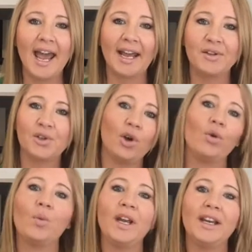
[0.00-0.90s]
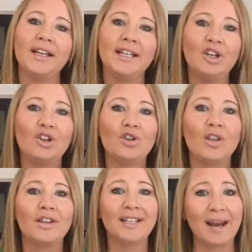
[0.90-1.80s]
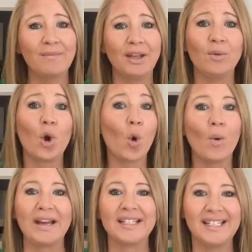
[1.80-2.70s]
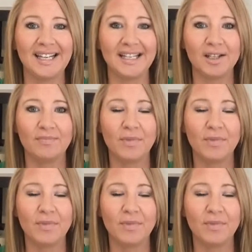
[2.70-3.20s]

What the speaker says: and so we continue to do the same thing we always did.